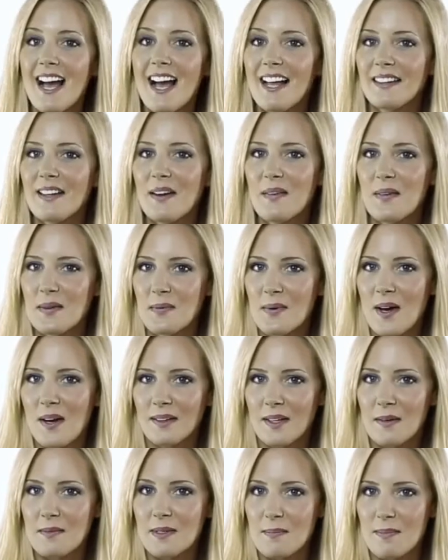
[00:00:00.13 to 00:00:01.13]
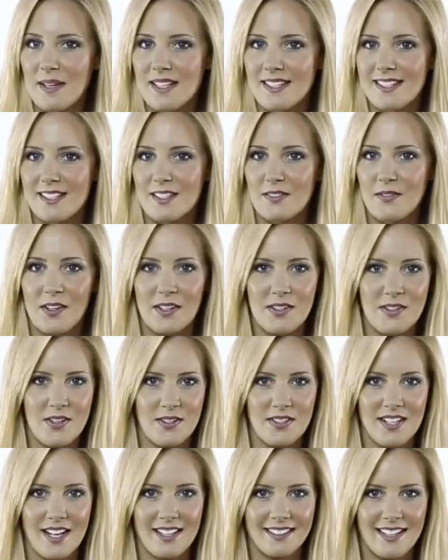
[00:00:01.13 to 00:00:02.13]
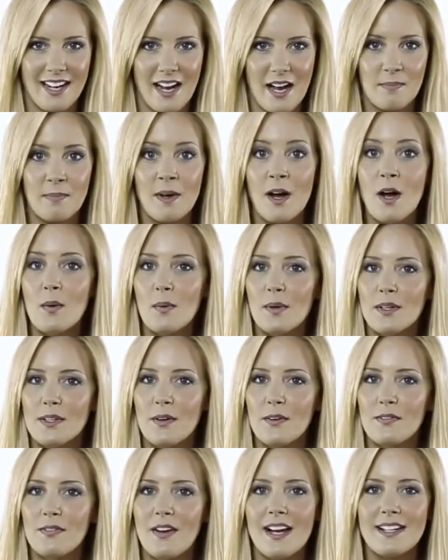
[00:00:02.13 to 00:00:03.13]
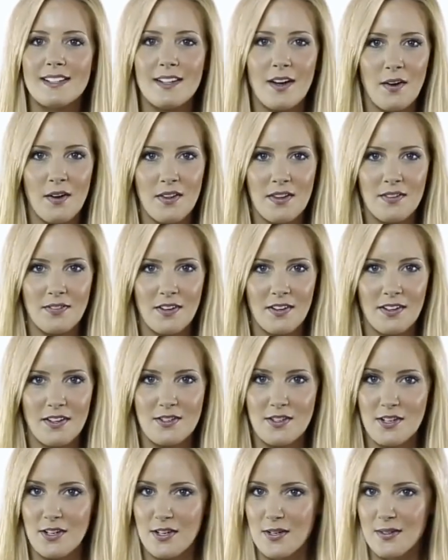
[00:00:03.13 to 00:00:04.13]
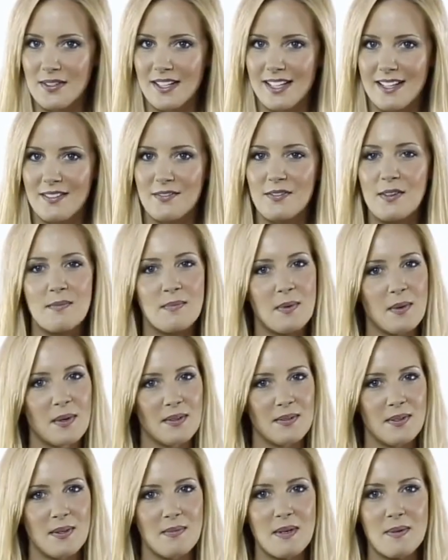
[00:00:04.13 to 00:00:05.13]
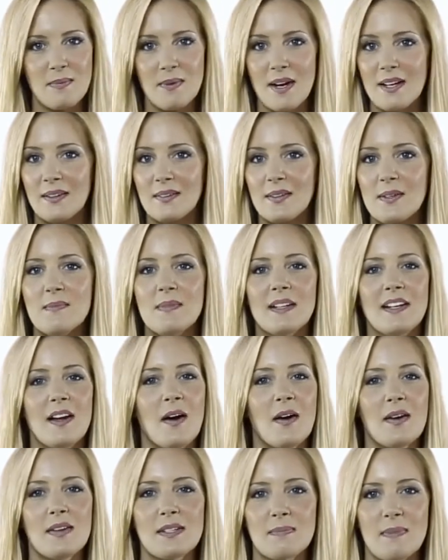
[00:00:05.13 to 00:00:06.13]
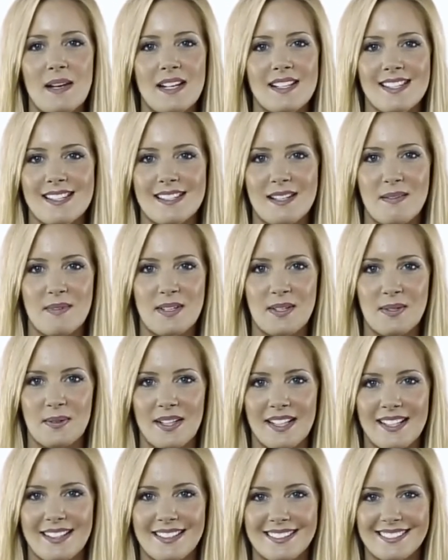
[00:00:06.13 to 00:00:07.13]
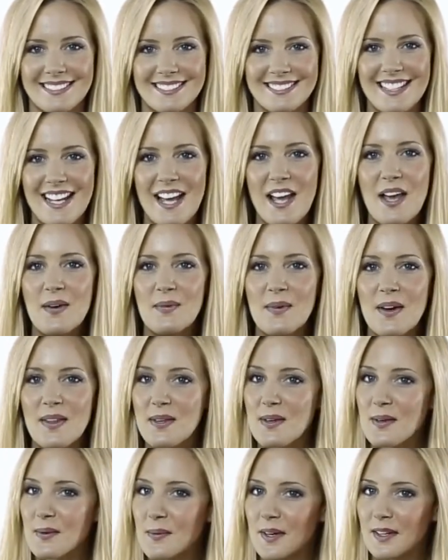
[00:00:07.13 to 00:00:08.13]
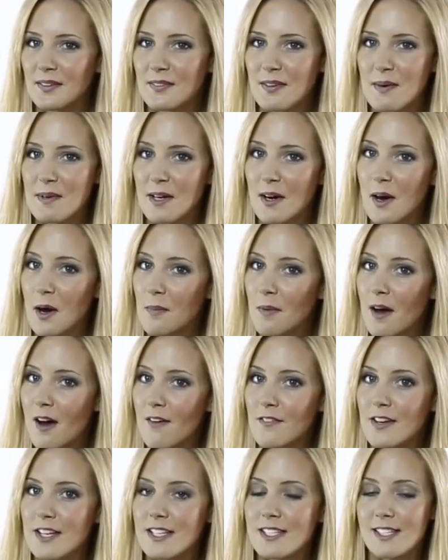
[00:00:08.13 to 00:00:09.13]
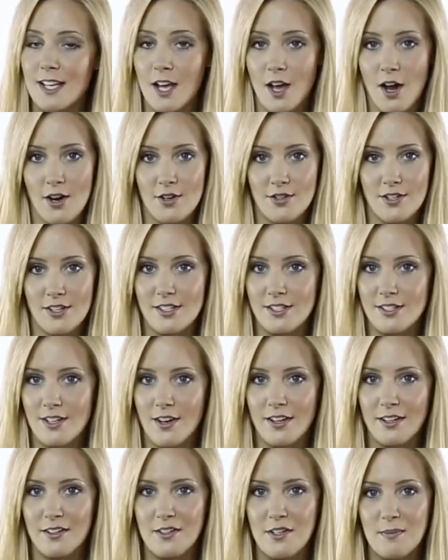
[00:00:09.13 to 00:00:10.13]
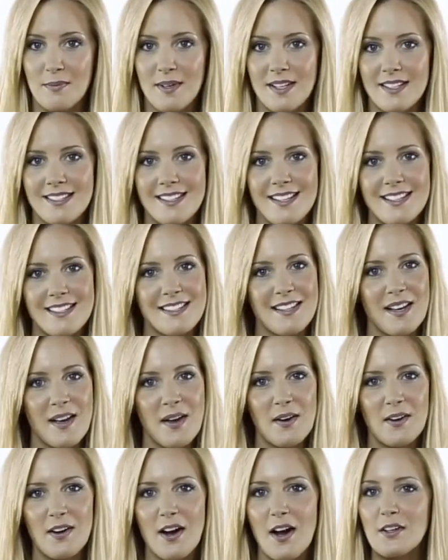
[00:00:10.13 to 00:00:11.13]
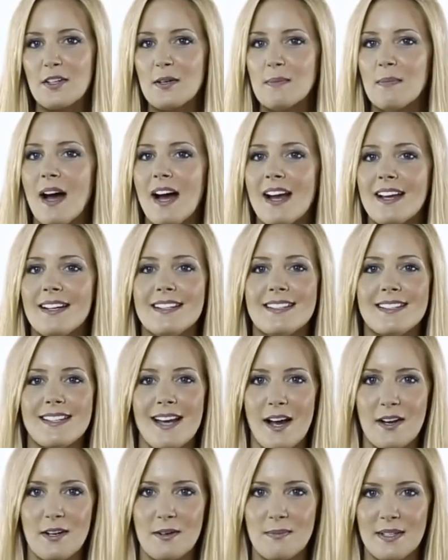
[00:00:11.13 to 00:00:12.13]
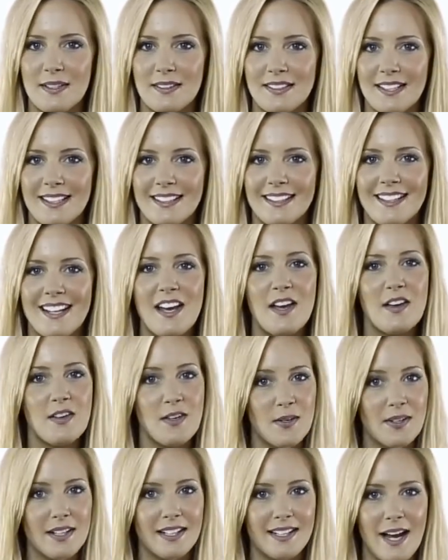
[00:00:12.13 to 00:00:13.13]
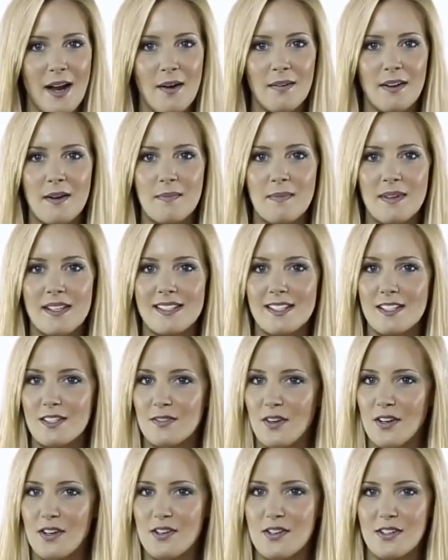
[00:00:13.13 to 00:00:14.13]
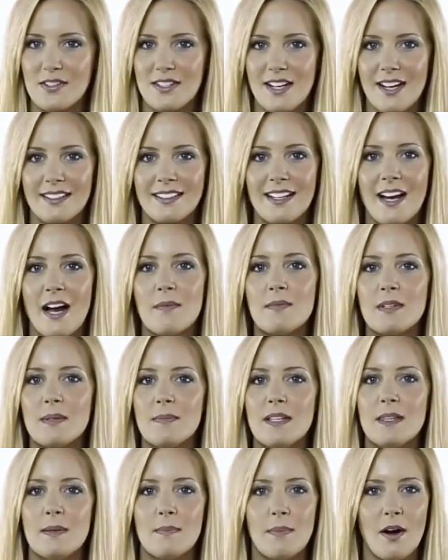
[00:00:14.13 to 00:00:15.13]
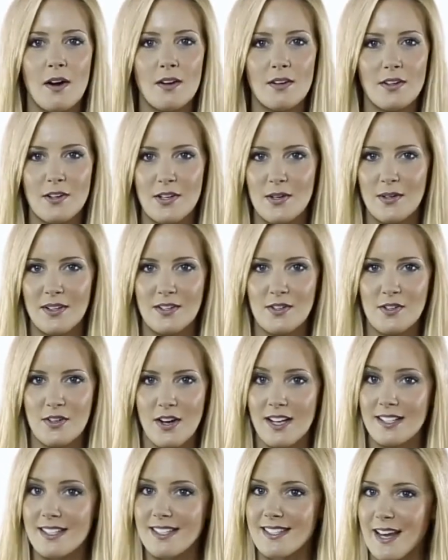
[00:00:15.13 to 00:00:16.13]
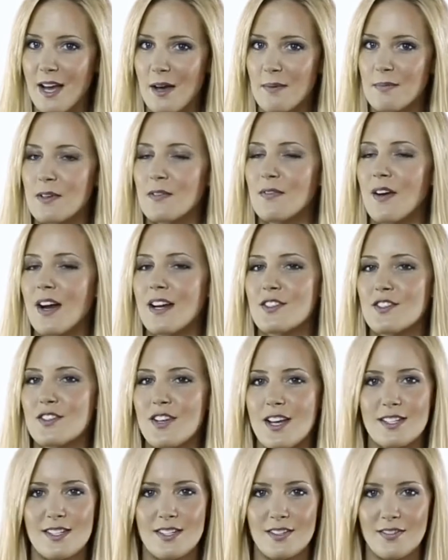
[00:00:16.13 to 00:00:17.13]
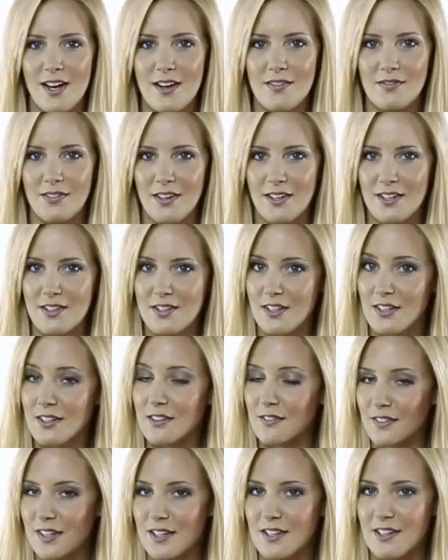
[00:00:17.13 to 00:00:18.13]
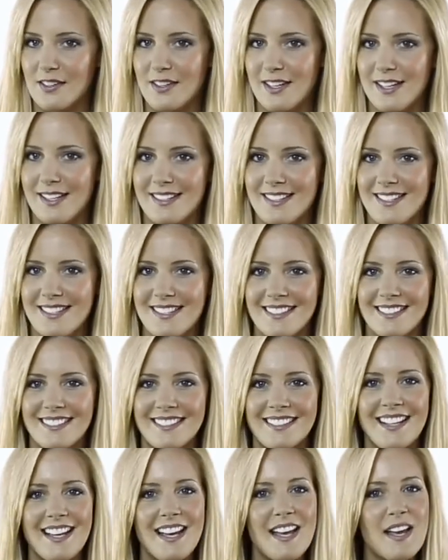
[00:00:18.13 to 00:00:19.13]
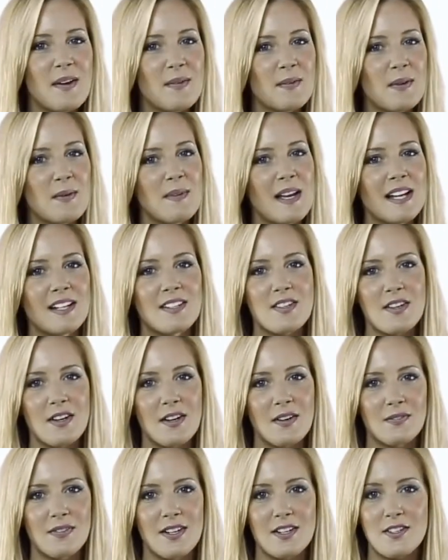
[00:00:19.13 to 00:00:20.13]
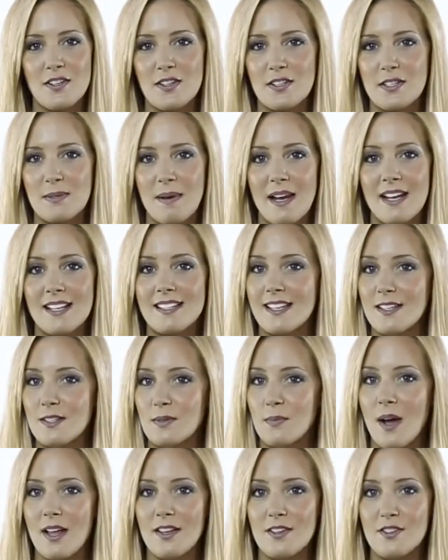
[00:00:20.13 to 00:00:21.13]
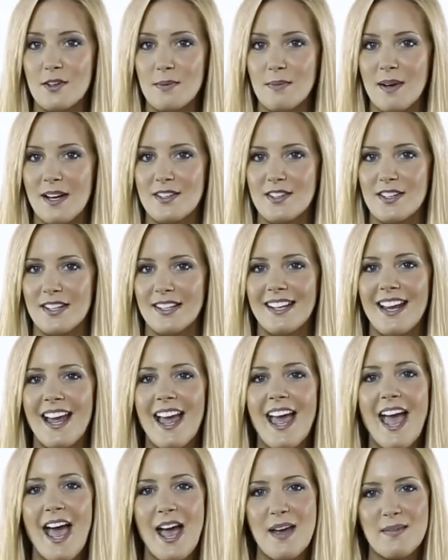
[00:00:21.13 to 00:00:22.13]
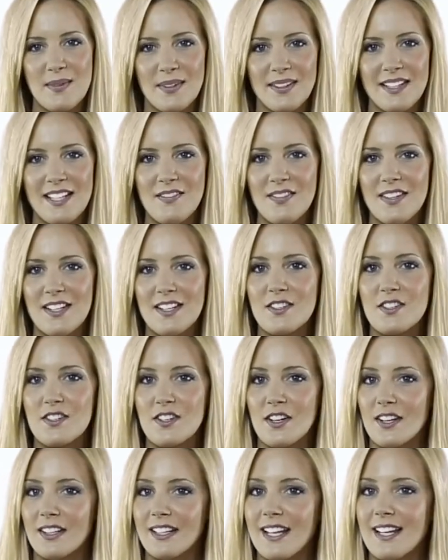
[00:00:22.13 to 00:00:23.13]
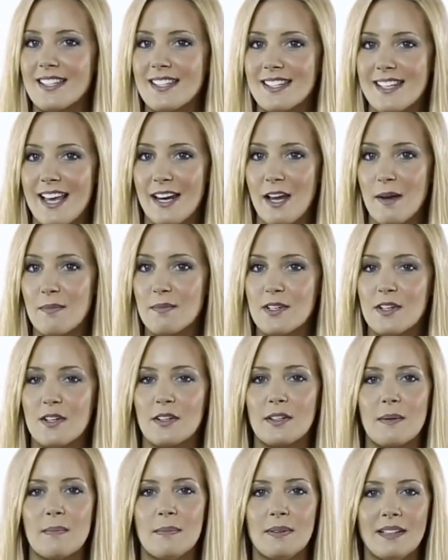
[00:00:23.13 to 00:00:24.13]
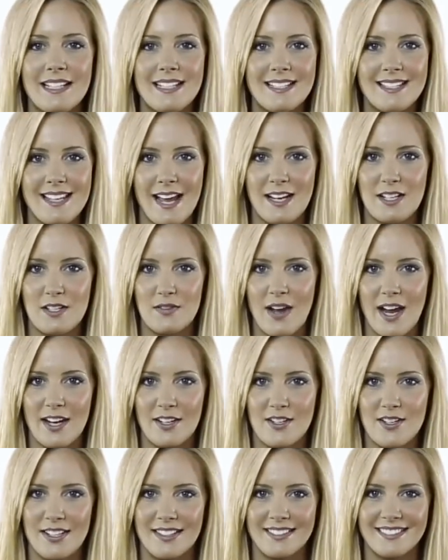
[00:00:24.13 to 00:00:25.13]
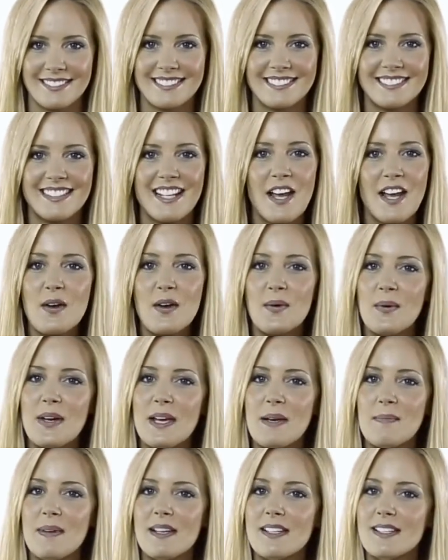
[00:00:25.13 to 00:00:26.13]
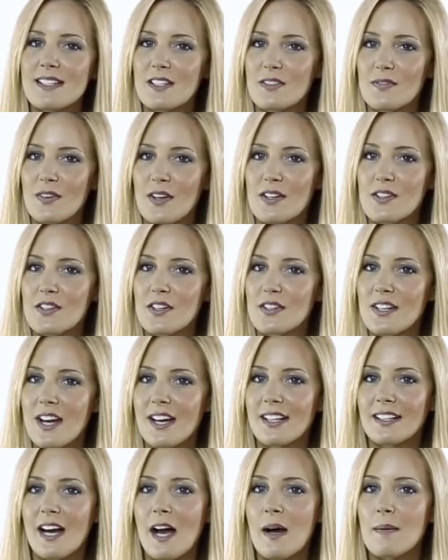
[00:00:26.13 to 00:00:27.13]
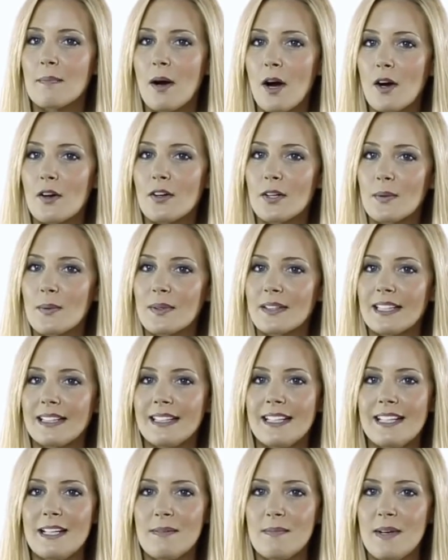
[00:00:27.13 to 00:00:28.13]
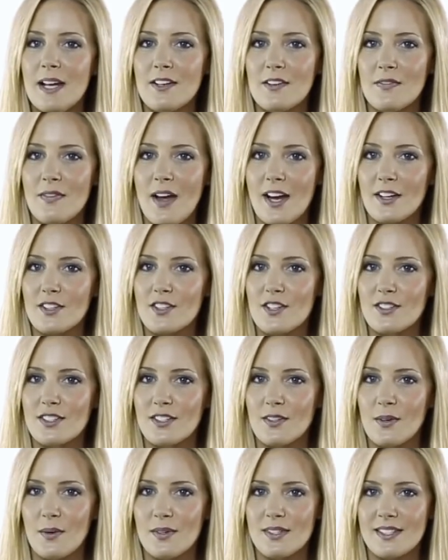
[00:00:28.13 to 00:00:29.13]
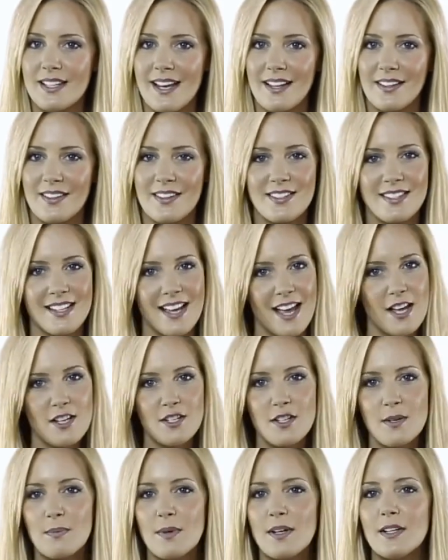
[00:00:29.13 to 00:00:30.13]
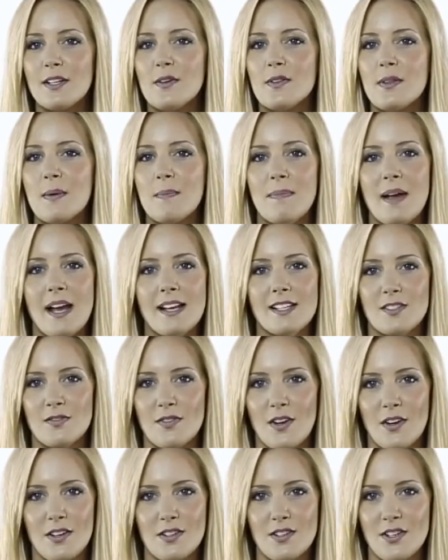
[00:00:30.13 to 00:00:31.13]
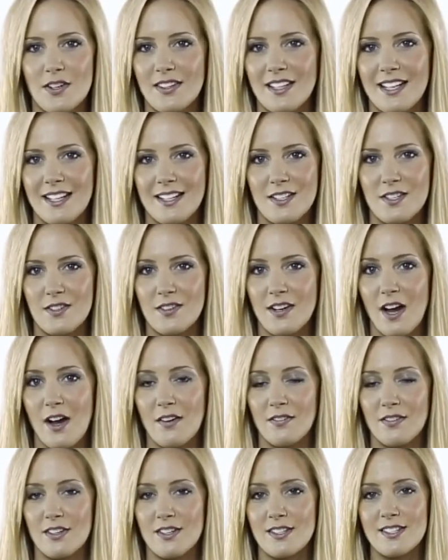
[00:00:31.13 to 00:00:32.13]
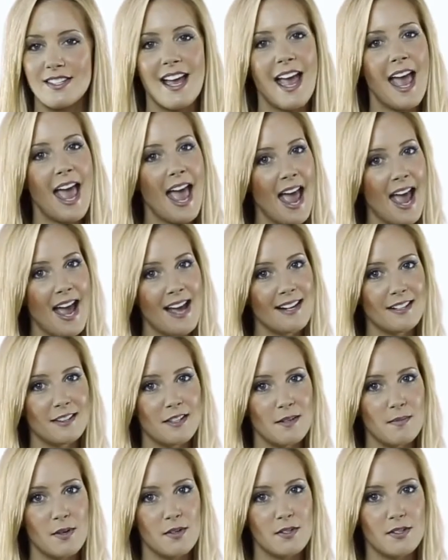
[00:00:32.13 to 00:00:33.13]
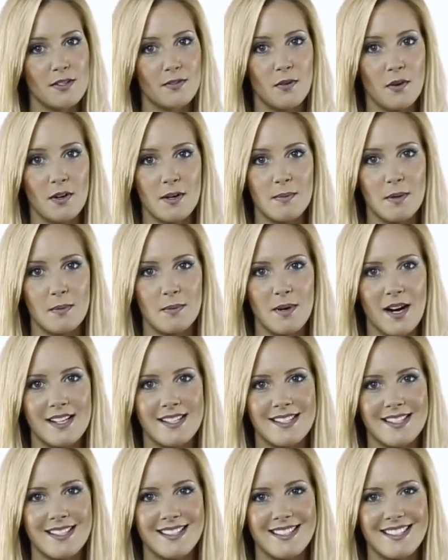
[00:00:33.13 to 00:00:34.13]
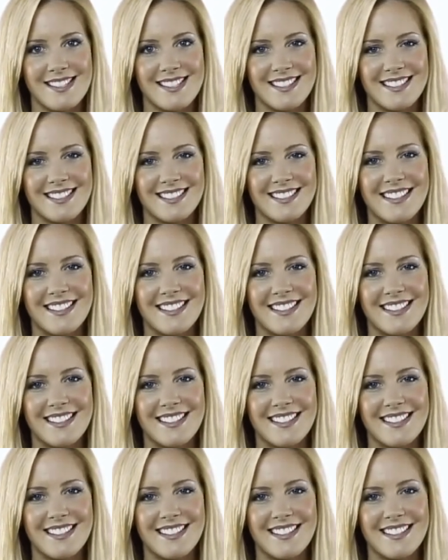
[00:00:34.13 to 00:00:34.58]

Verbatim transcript: Hello and welcome to BusinessFurniture.com, where you'll find all the furniture you need from boardroom to break room and all spaces in between. Whether you work from your home office, or just starting a new business, or occupy an entire building, you can count on BusinessFurniture.com to be the partner you can trust to help you find just the right furniture to fit your needs. We'll make sure it fits your space as well as your budget, and we'll even ensure it gets set up to your complete satisfaction. We at BusinessFurniture.com partner with the leading manufacturers and wholesalers to bring you the best furniture the industry offers and at the most affordable prices.